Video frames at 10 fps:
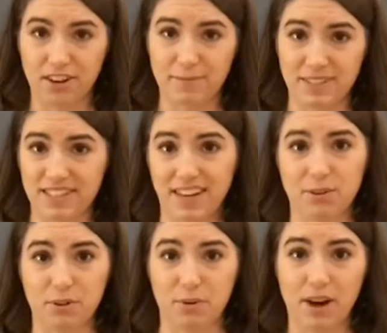I've been singing
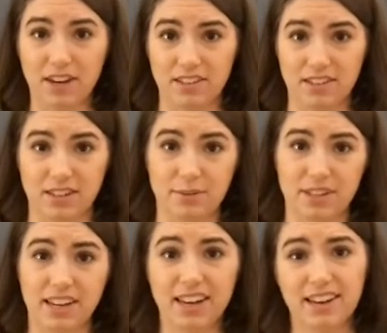with choirs since I was a
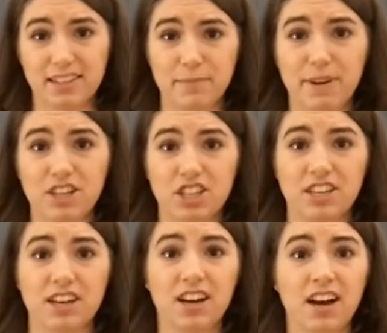kid, as I mentioned.